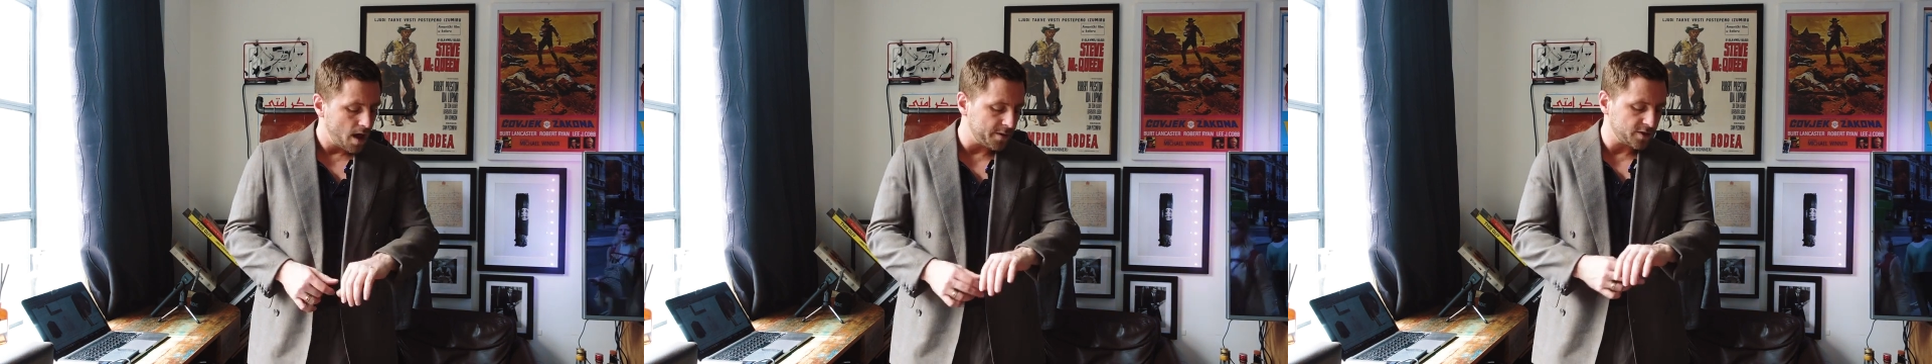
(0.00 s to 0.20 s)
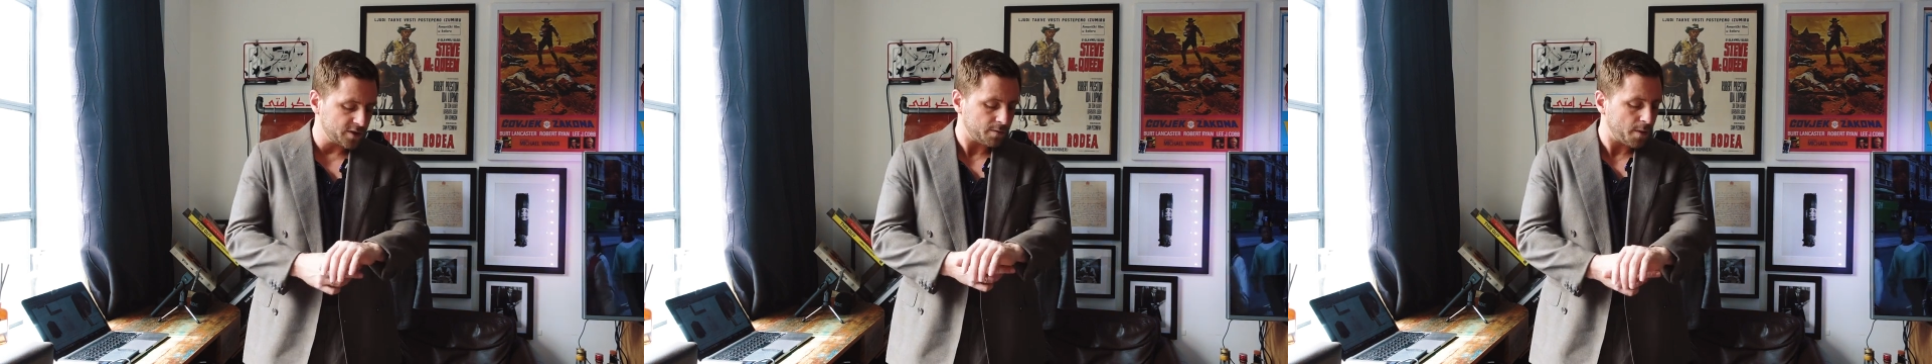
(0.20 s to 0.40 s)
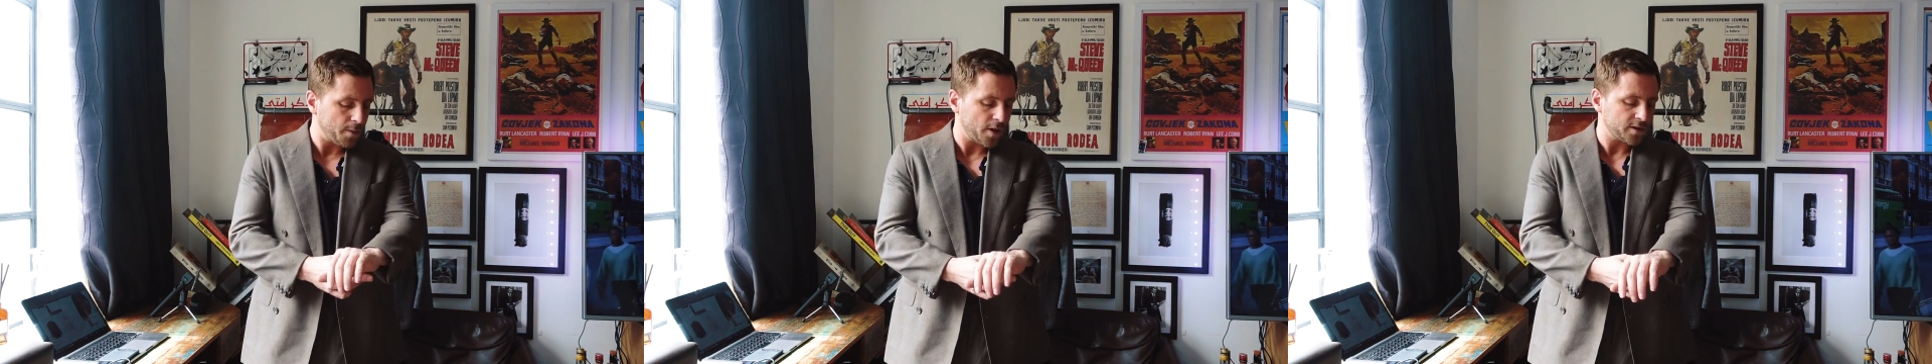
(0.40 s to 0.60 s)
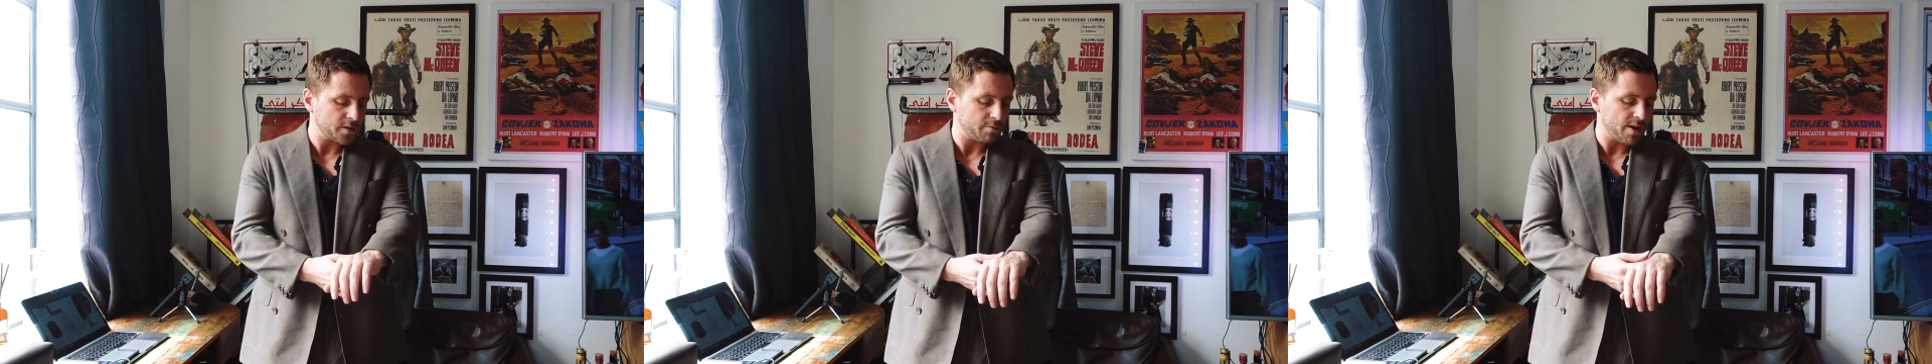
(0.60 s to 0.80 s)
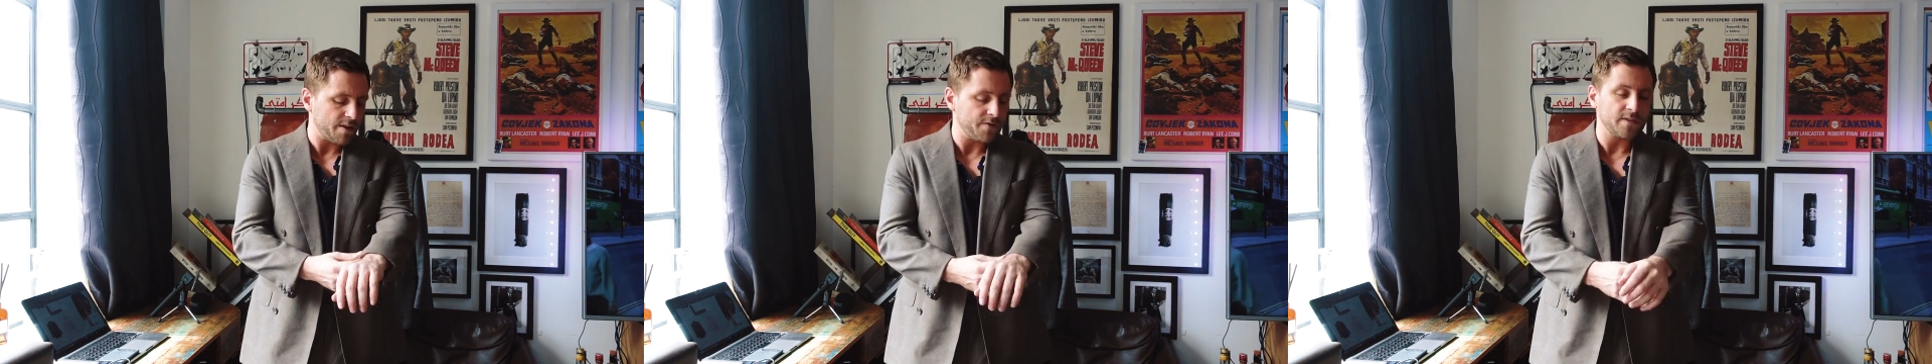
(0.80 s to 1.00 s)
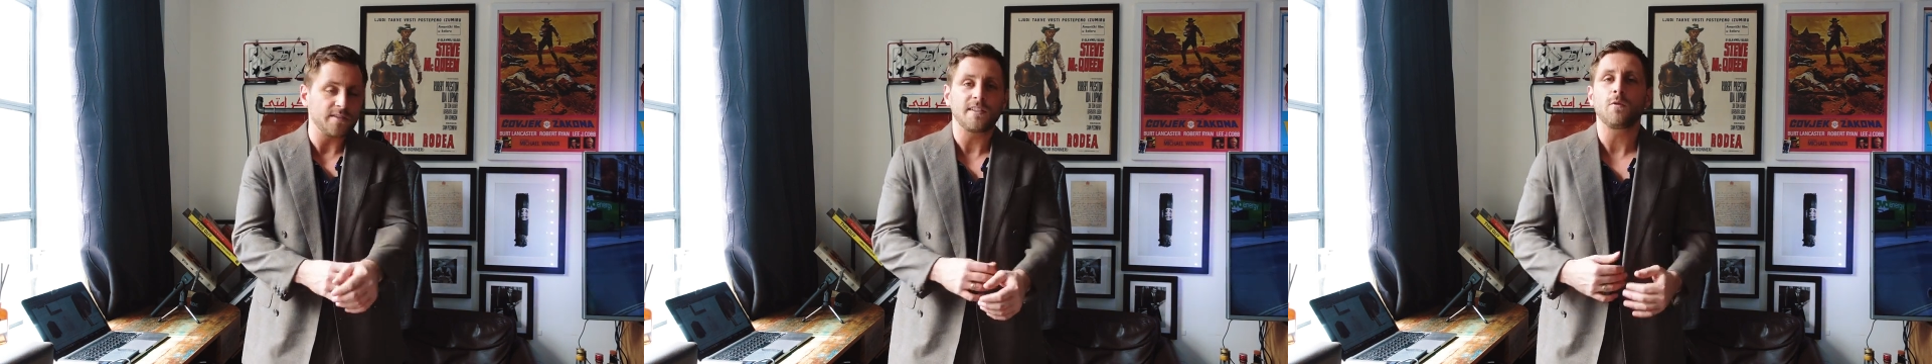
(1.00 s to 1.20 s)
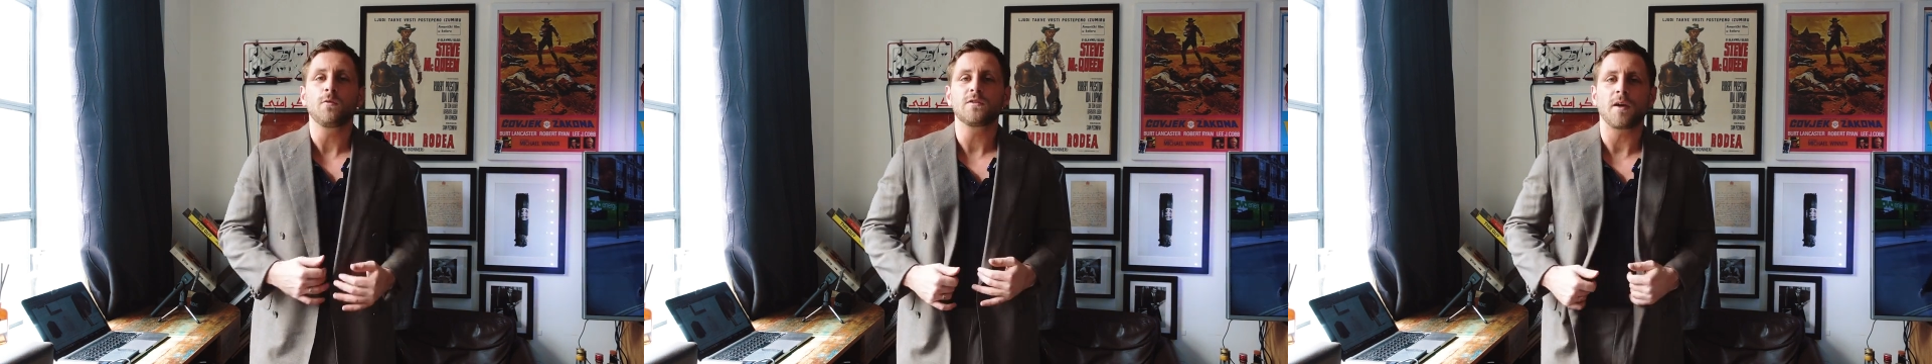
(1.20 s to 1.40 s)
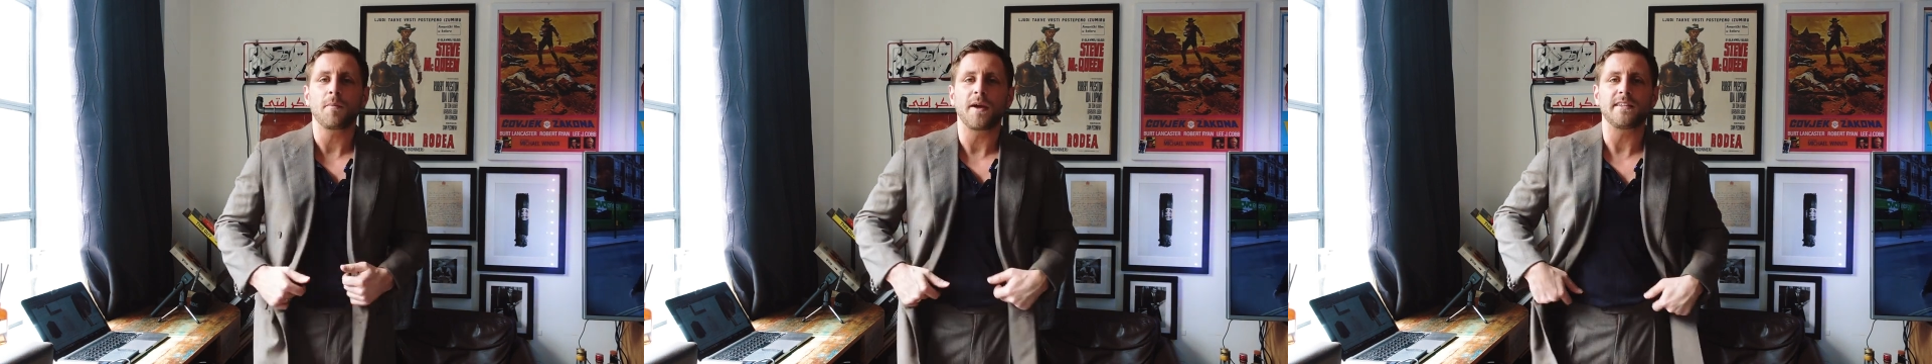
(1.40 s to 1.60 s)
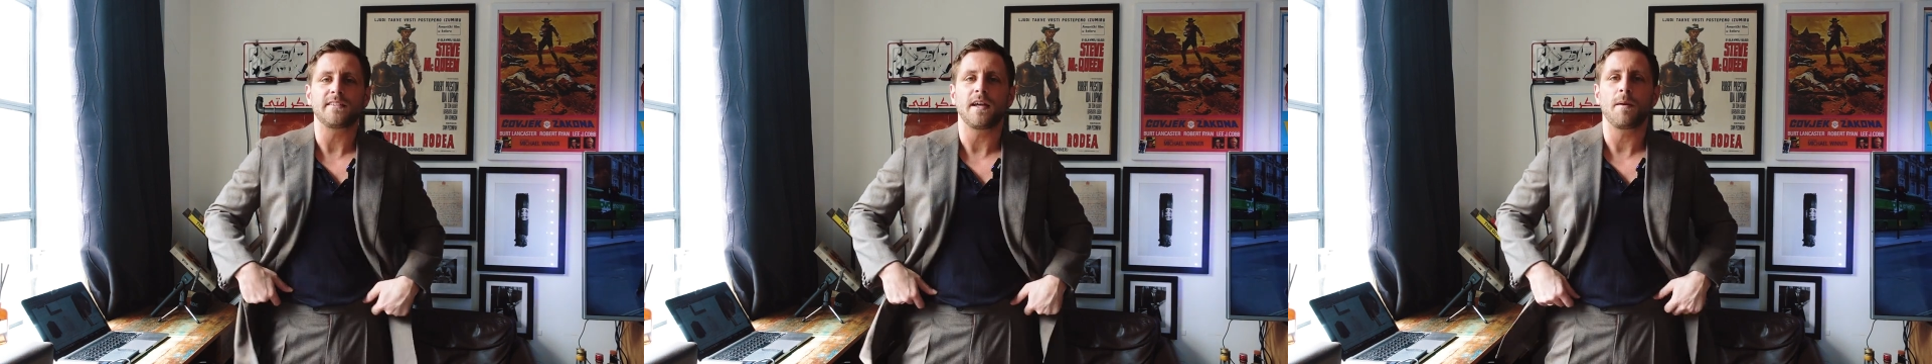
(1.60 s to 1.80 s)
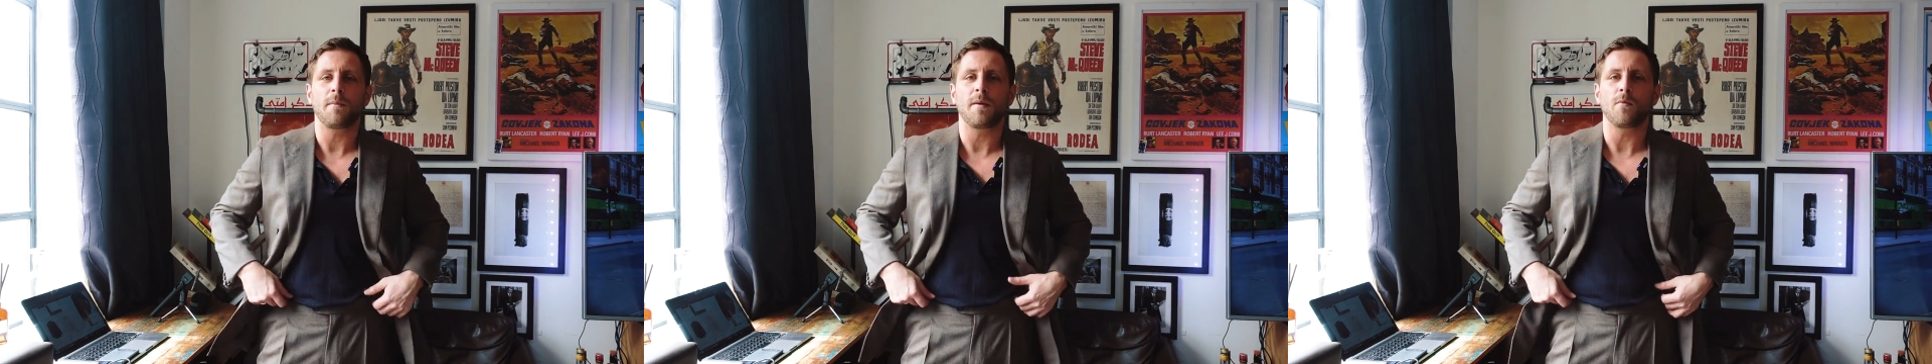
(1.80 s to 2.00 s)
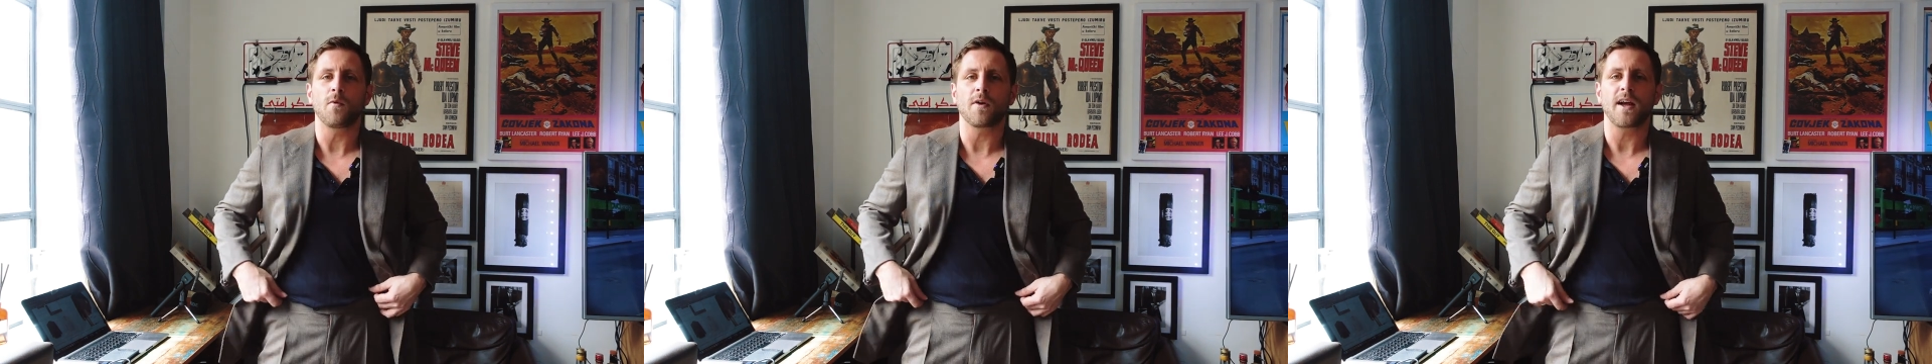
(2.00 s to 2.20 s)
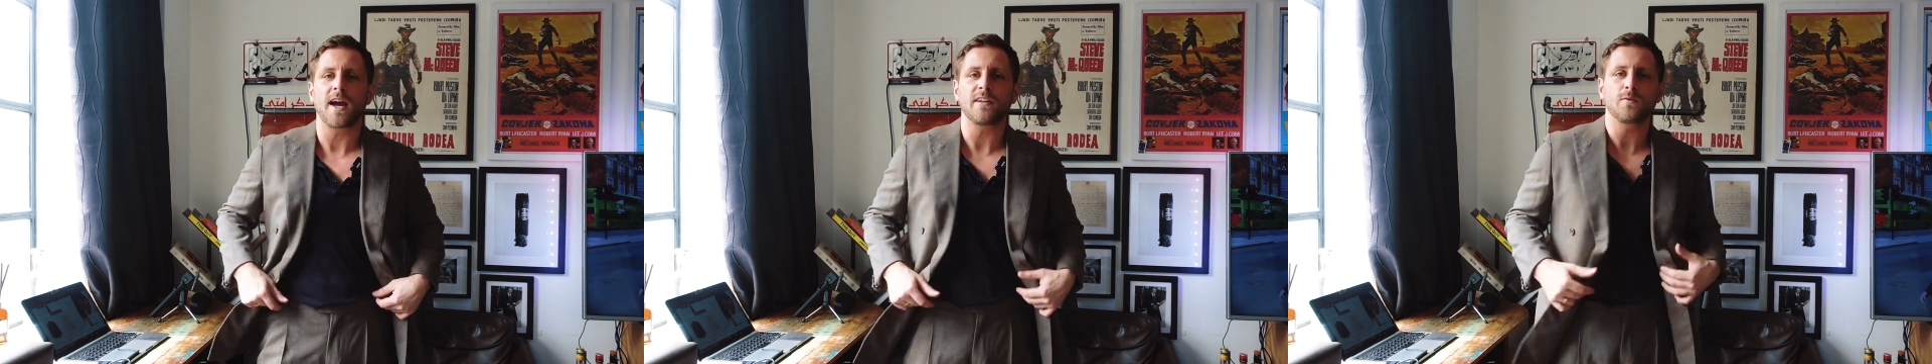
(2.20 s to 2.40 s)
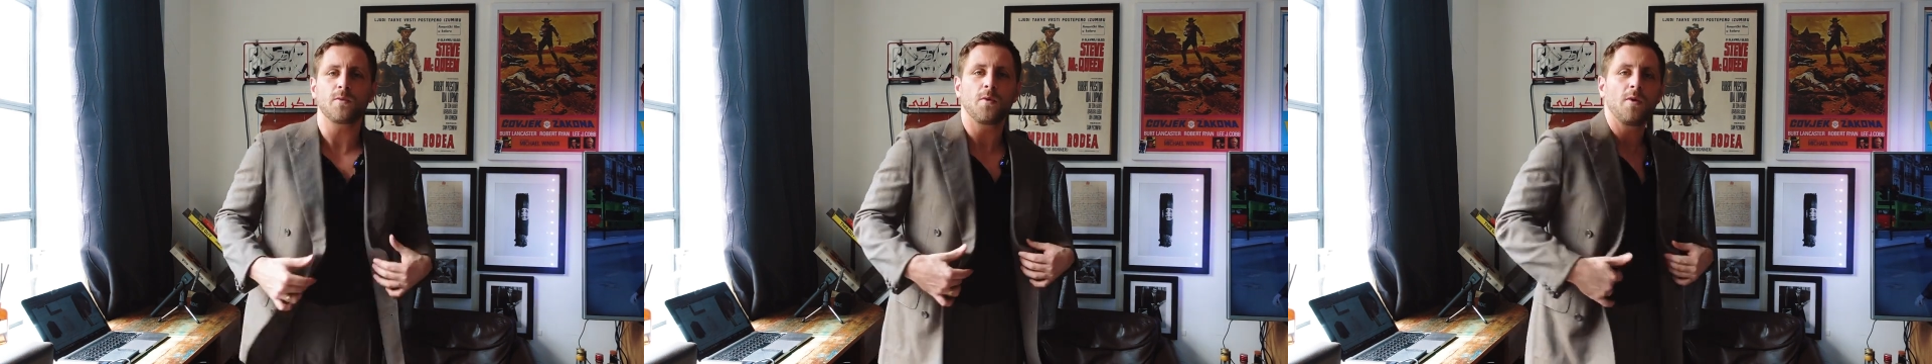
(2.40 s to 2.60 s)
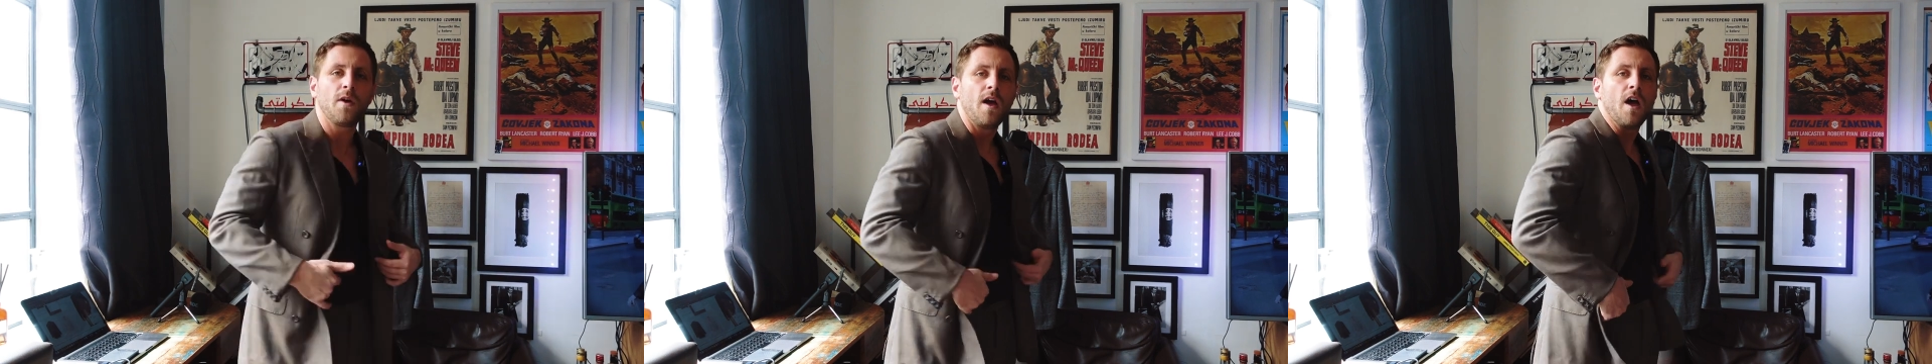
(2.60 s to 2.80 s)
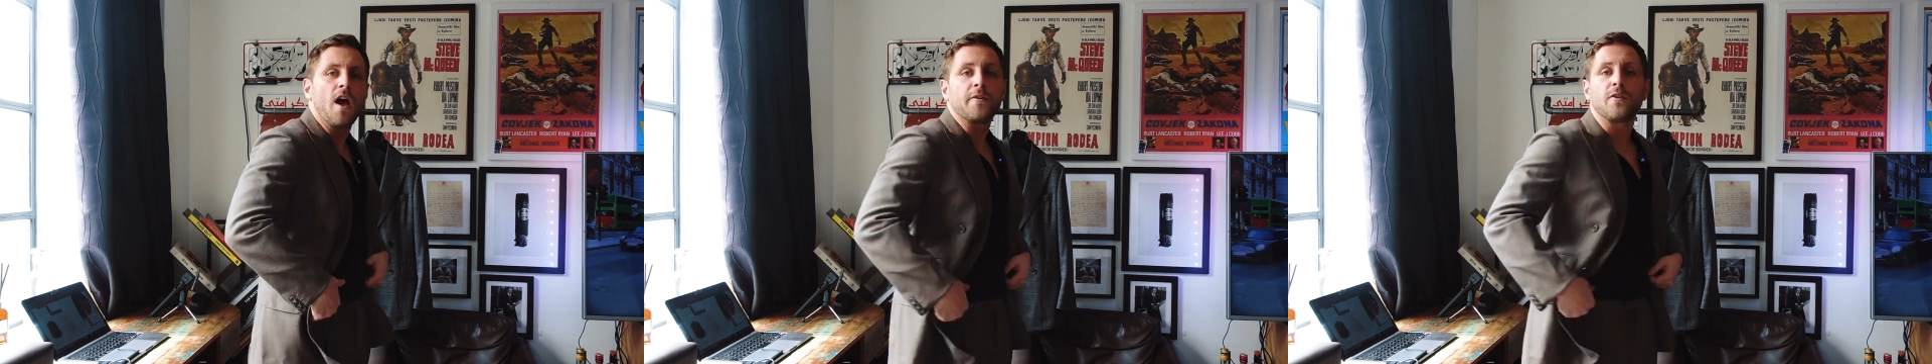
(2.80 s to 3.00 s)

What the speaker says: That's just my personal preference. It also makes it a bit more casual.